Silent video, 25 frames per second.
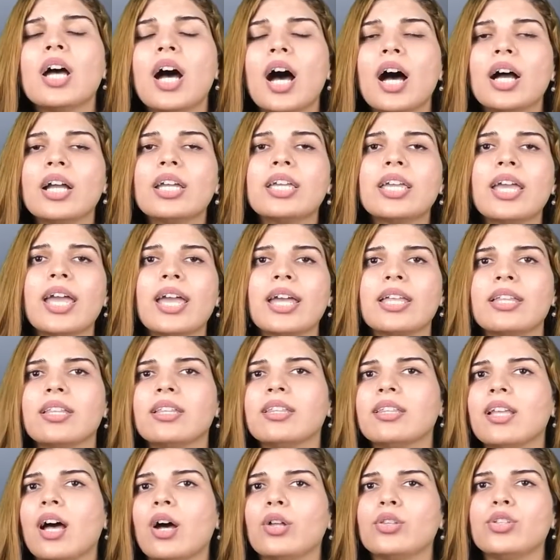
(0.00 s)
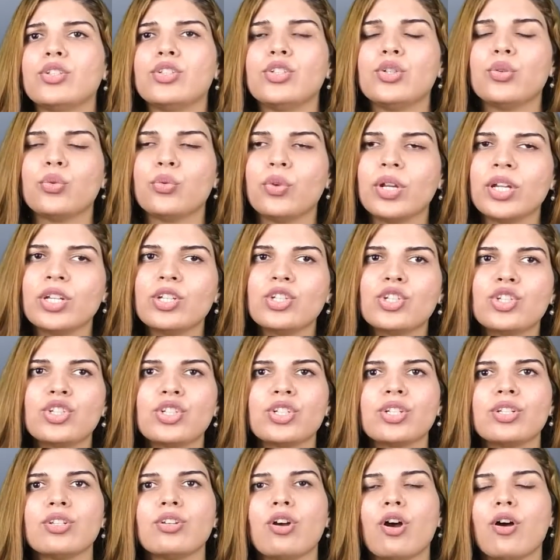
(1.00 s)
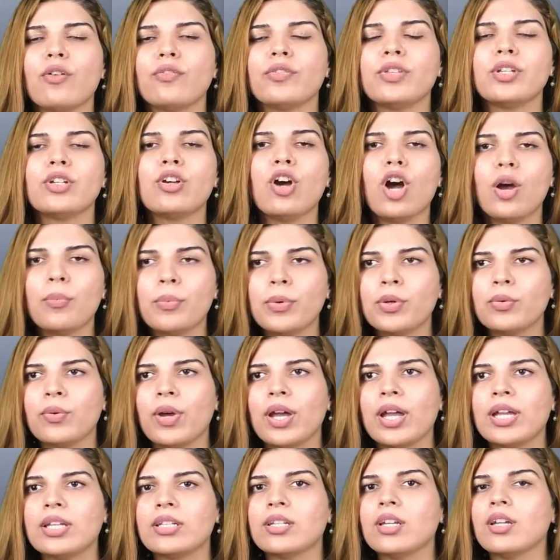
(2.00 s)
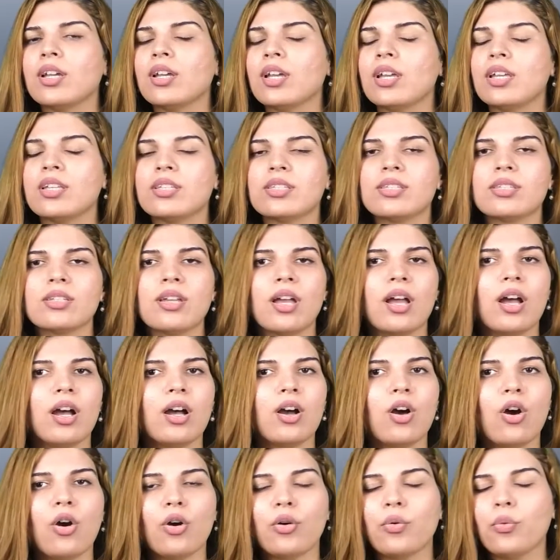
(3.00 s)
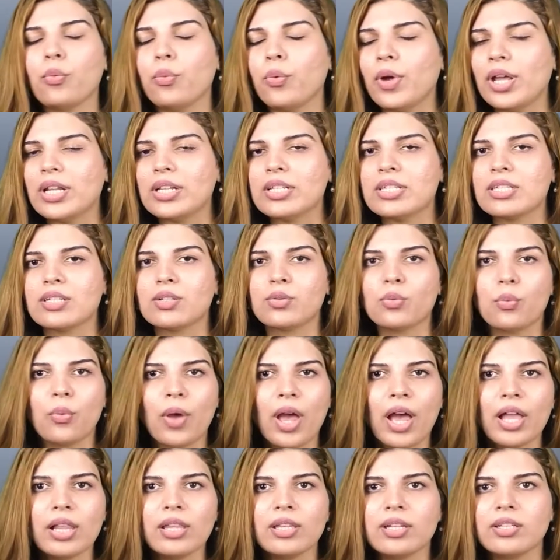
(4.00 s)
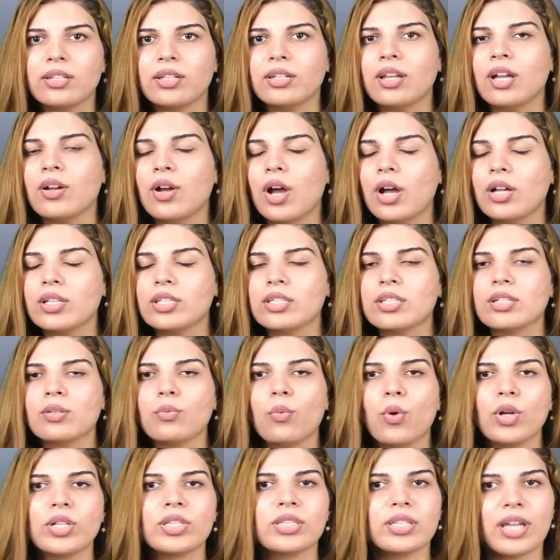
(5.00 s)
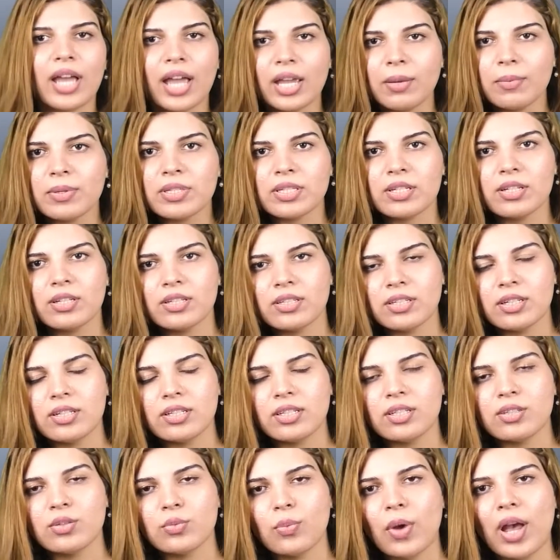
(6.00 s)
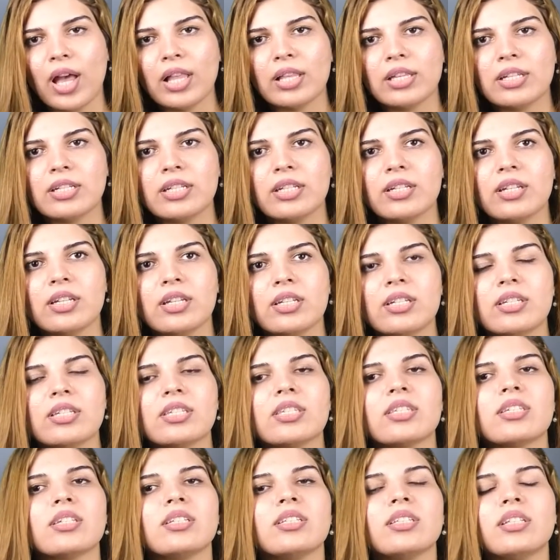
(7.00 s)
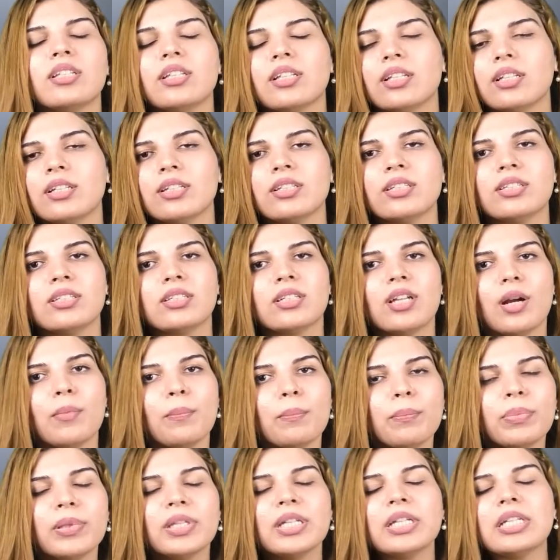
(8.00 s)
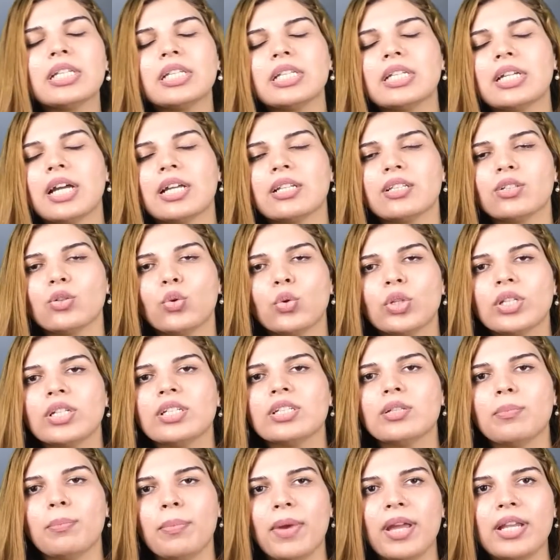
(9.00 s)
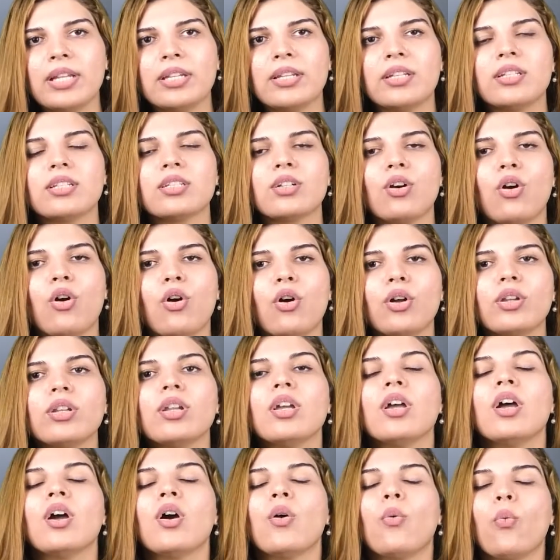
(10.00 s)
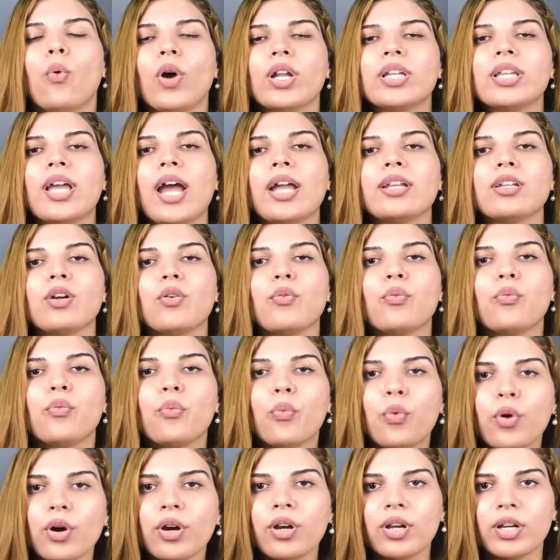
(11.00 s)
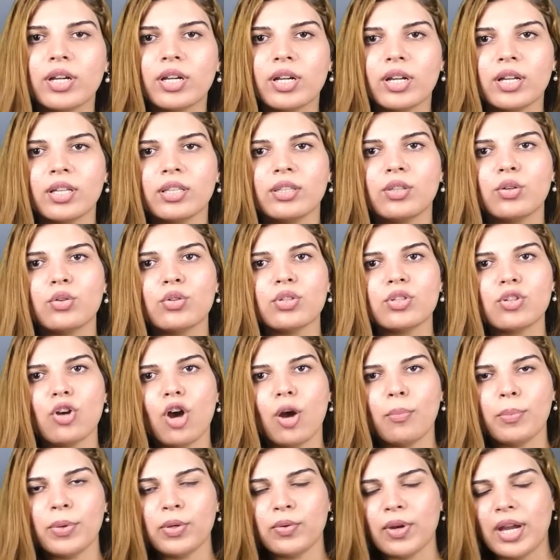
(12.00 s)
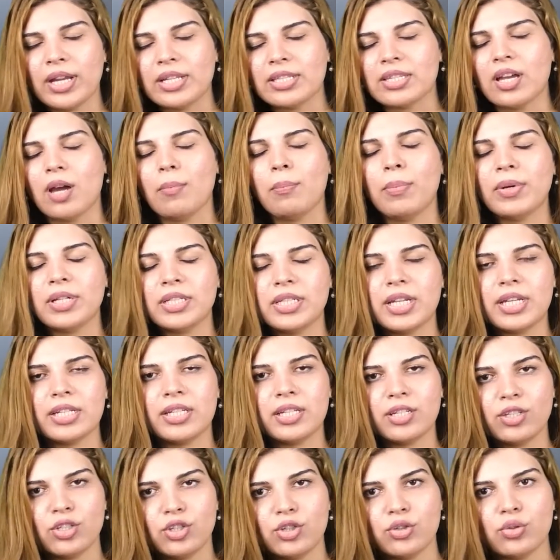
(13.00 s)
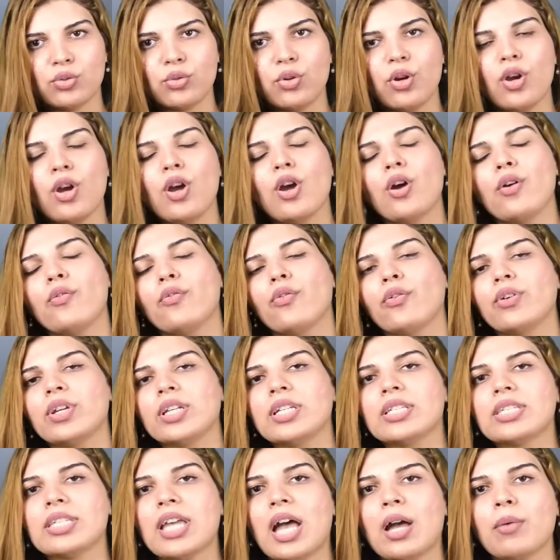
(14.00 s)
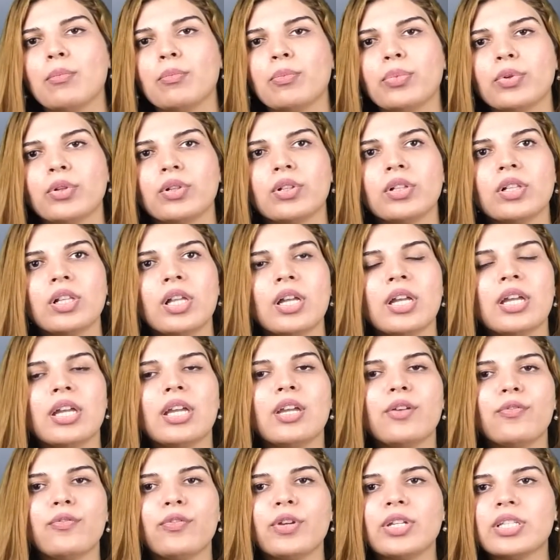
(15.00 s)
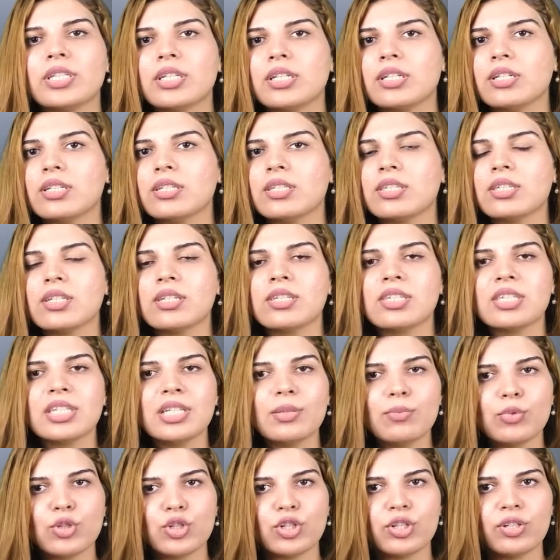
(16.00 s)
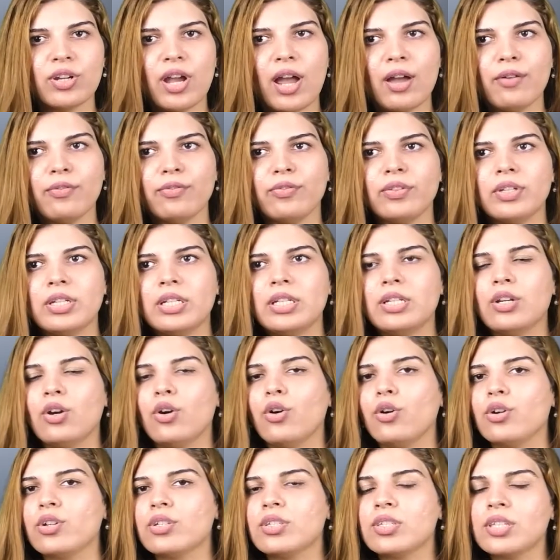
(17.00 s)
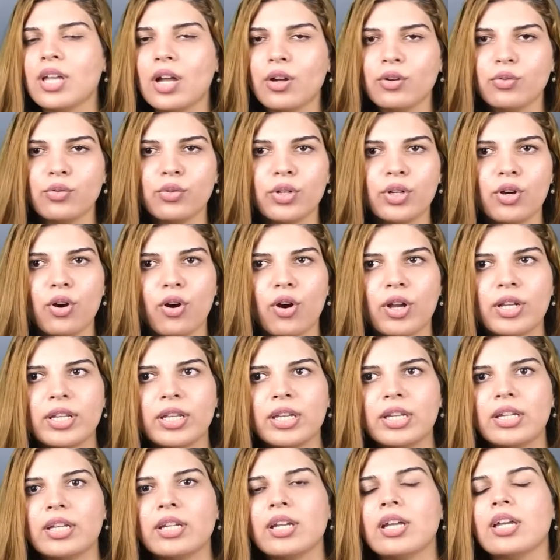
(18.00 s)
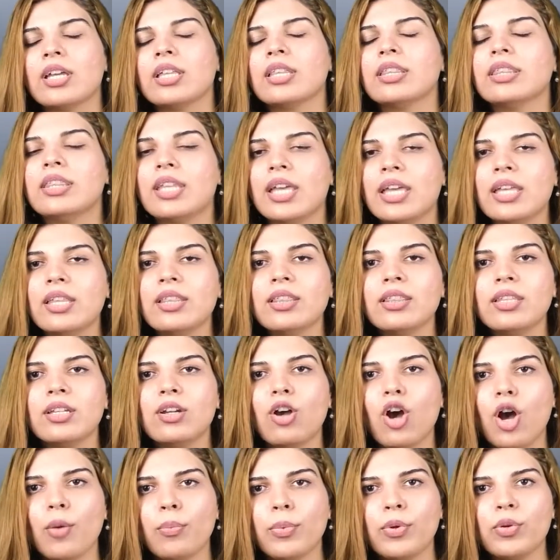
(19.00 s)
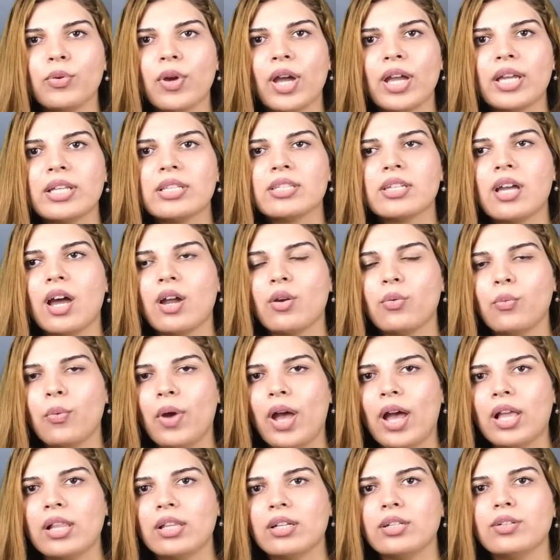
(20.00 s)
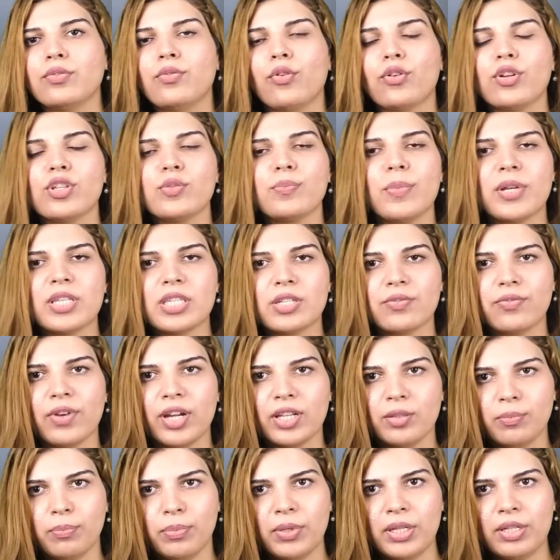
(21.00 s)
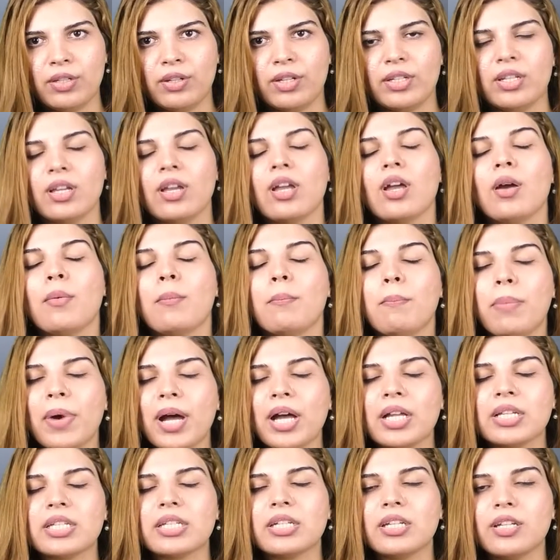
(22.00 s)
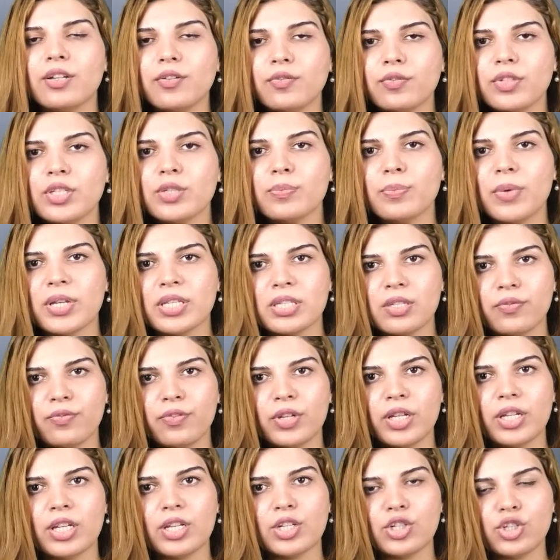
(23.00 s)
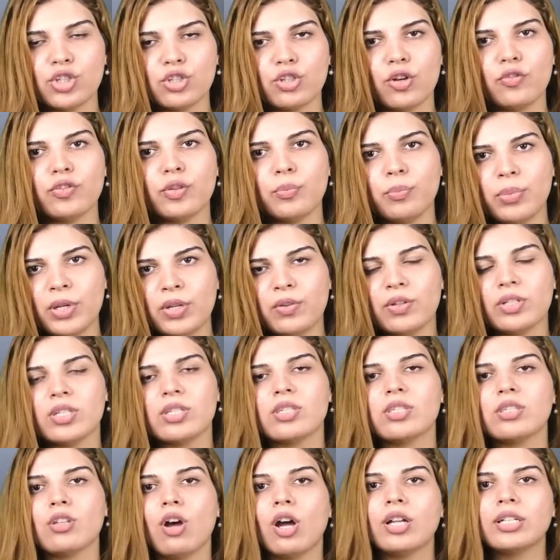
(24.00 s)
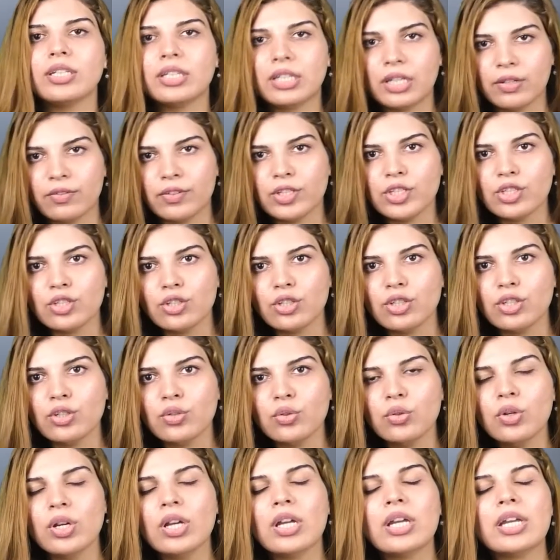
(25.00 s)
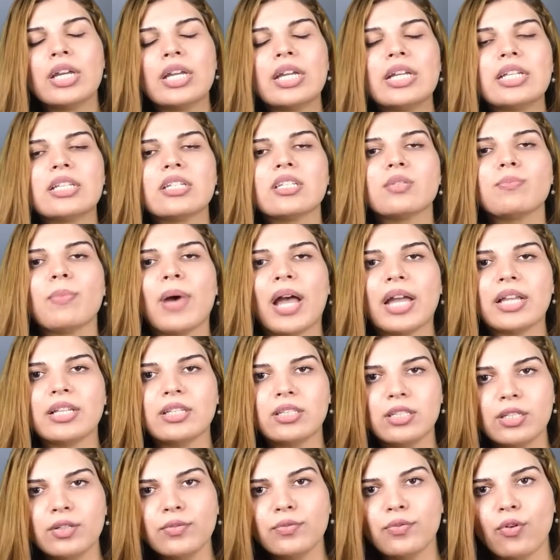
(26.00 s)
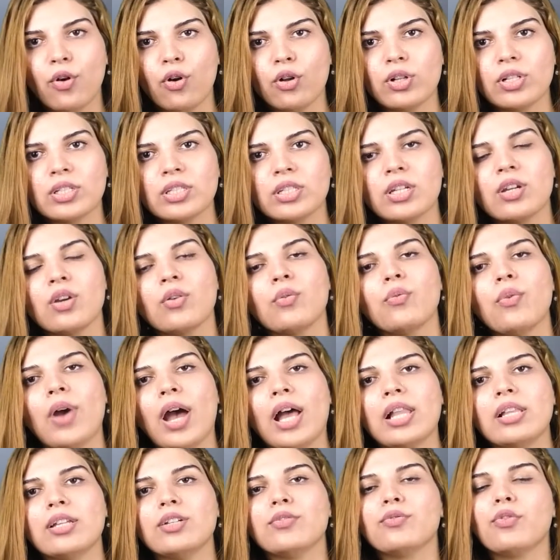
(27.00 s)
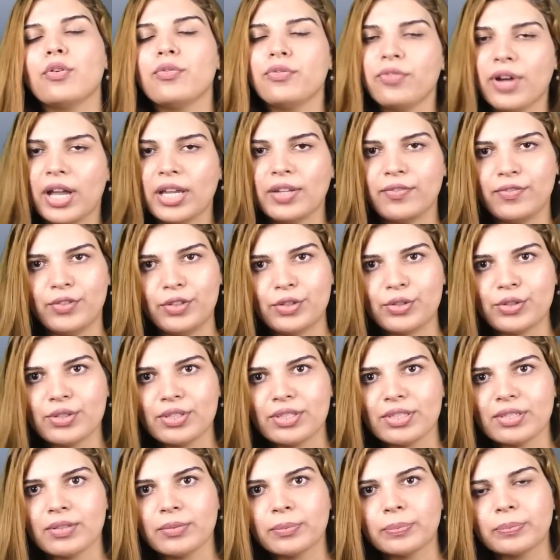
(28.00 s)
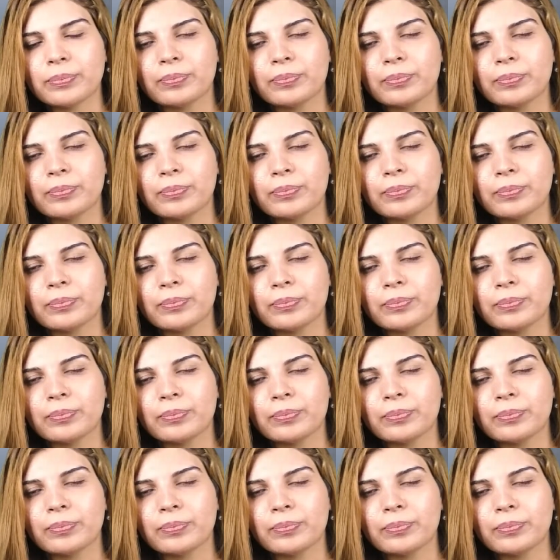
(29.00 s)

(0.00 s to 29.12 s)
Again, now the duration of the copyright is, or when is it valid and until what time it is valid, is completely and totally dependent on what kind of work those copyrights are pertaining to. For example, if it is cinematography or sound recording, then the copyrights are valid for a specified period. But if the specification of the period is not given to you, it is by default valid for 5 years.